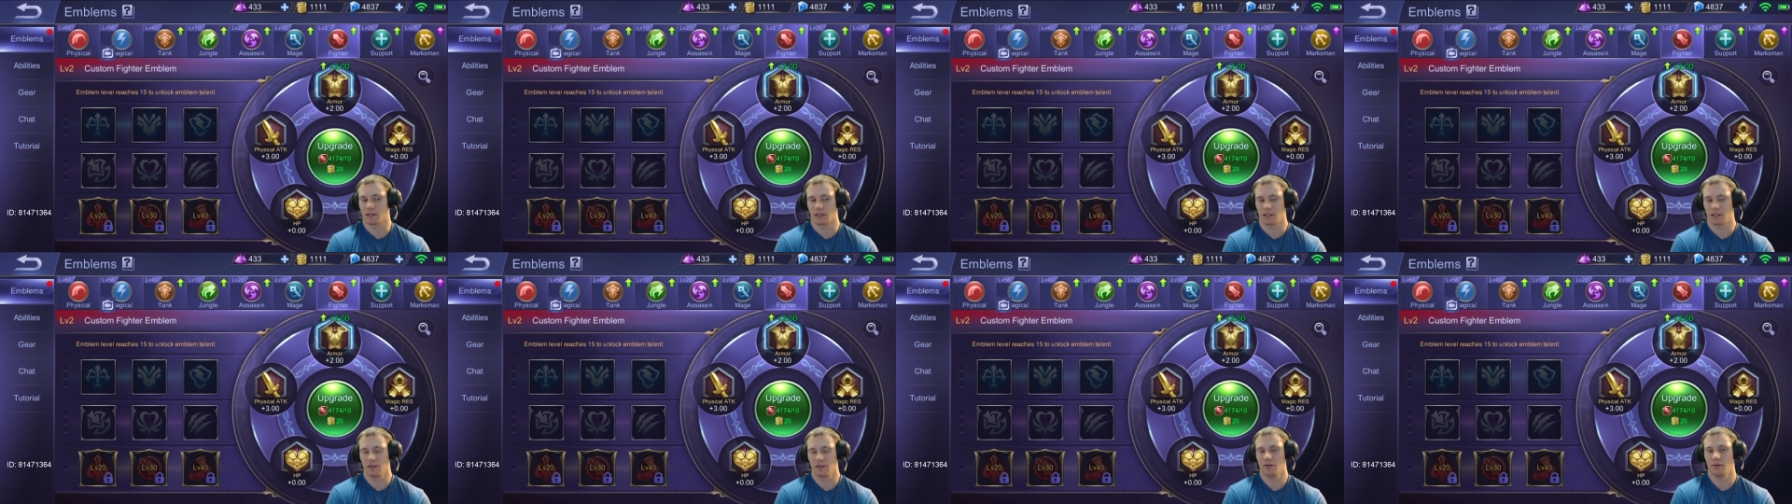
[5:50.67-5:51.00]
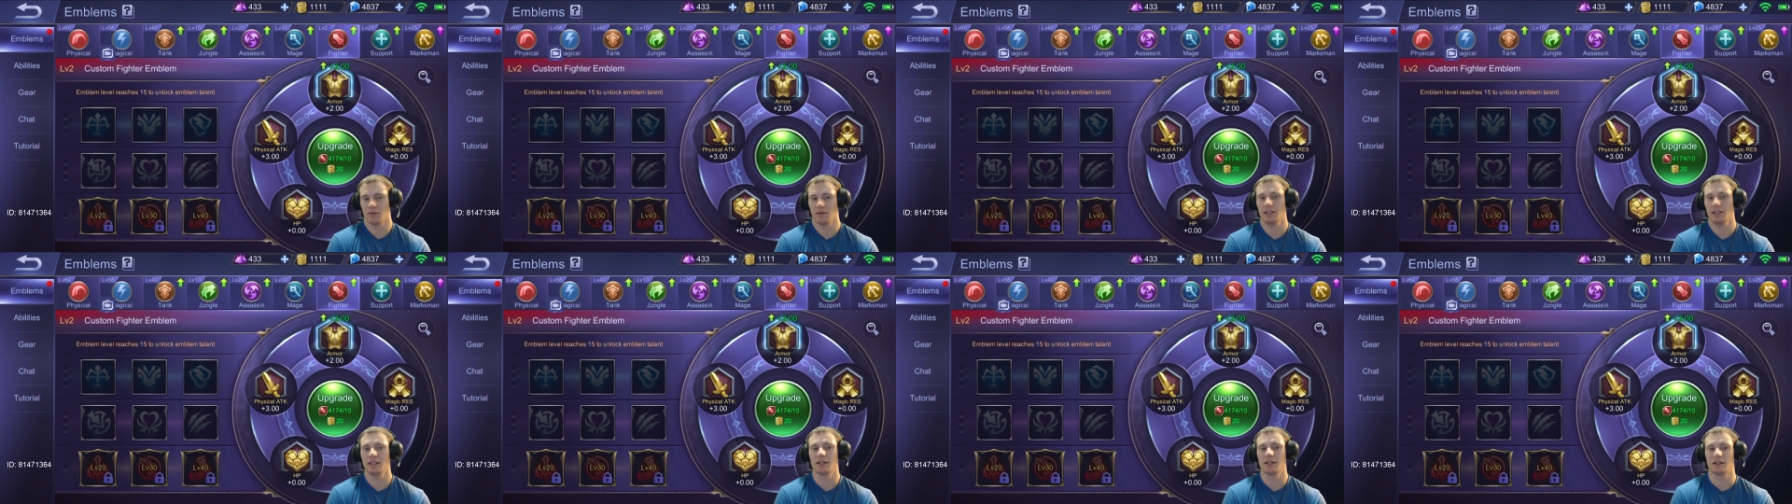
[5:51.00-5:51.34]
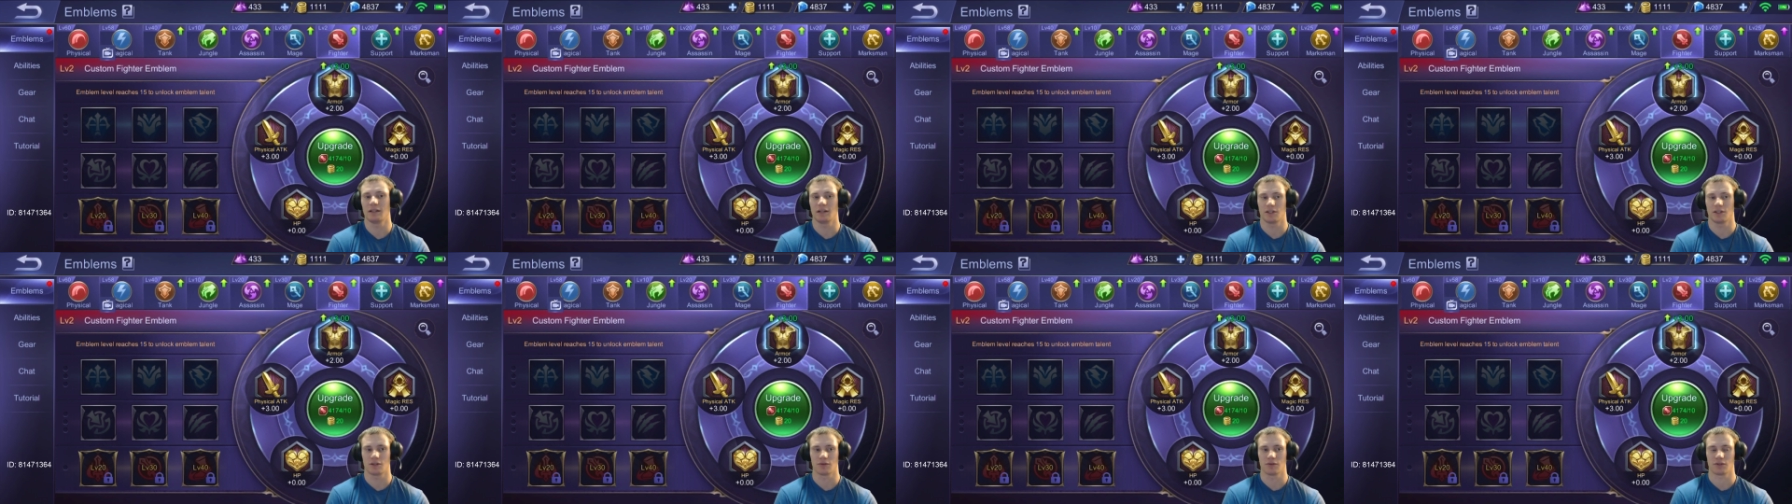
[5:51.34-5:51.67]
Like, you don't need
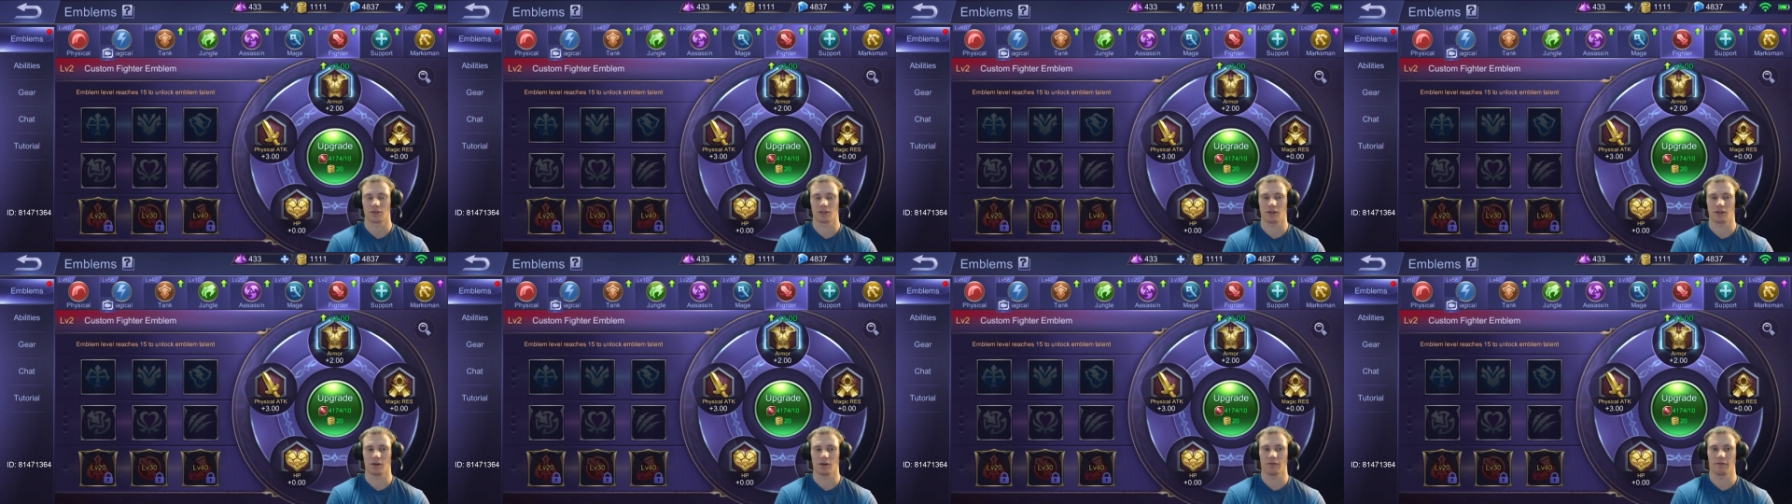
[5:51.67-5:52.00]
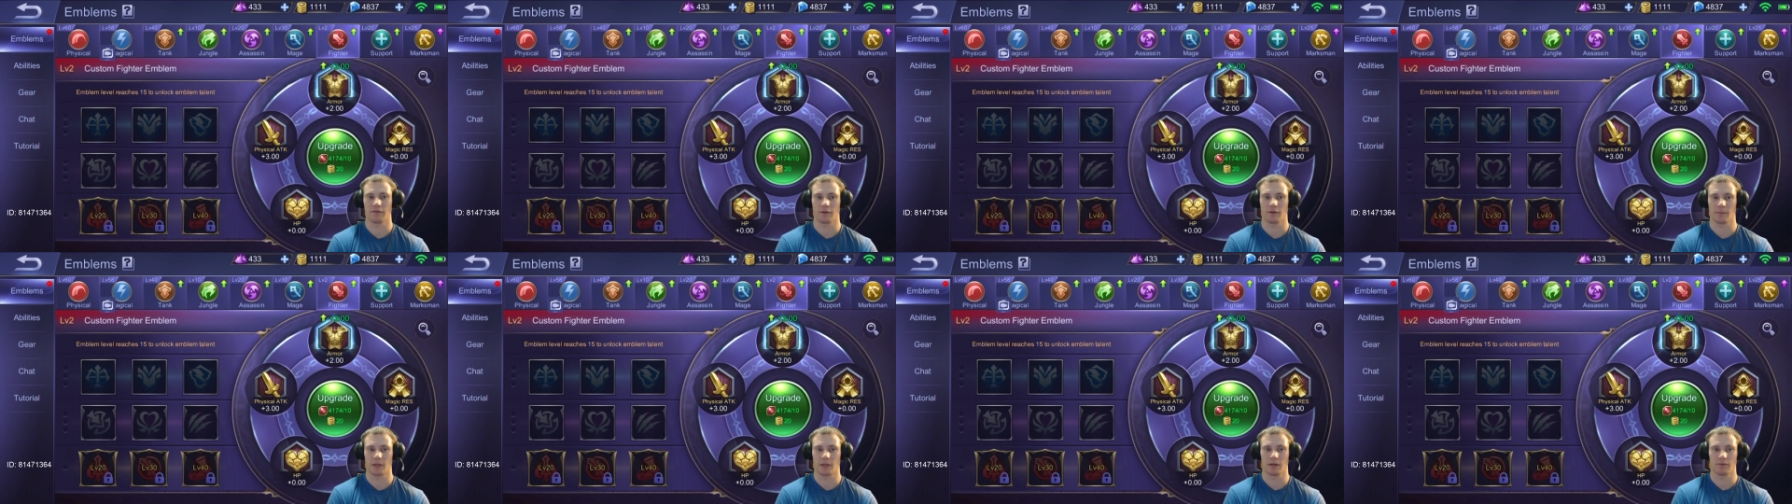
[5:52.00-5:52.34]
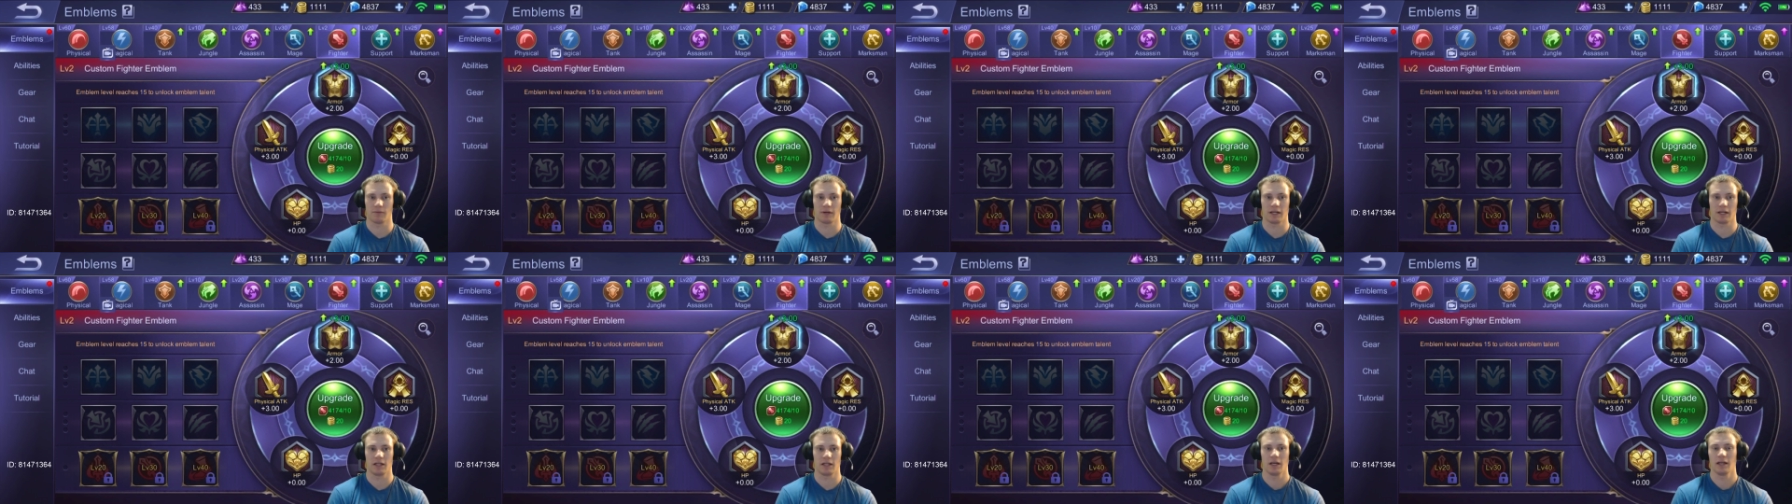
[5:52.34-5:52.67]
additional slow from it,
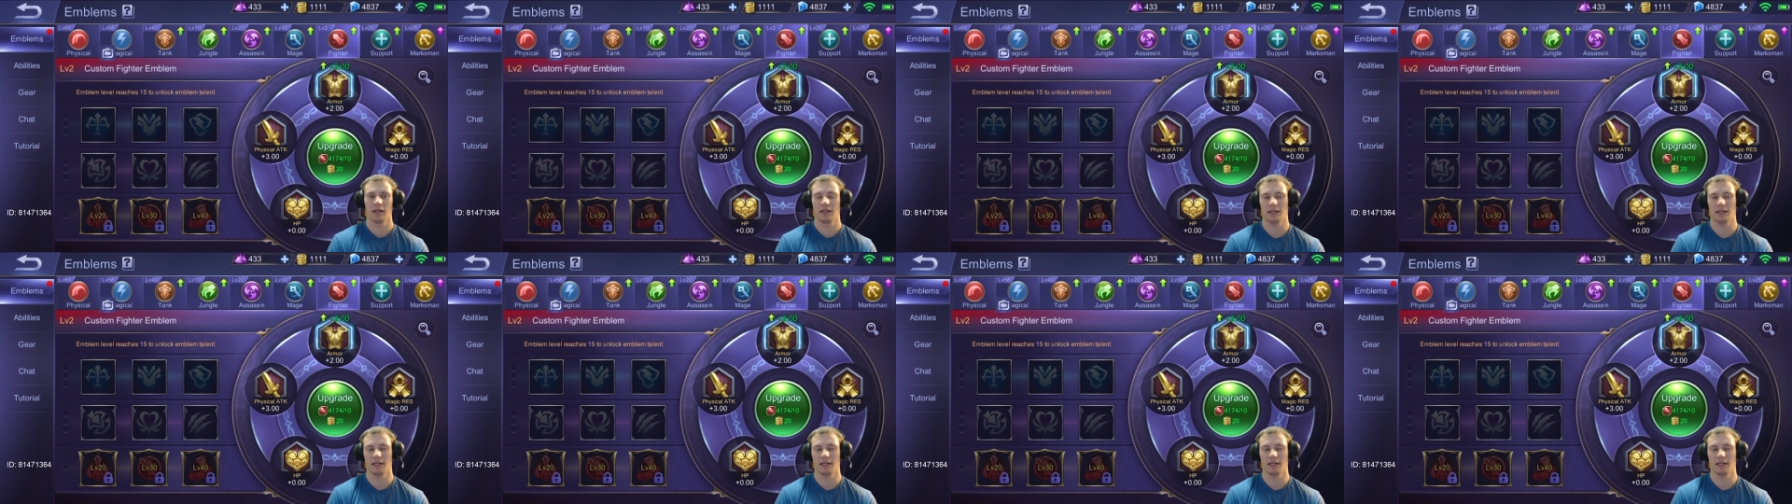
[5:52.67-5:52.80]
right?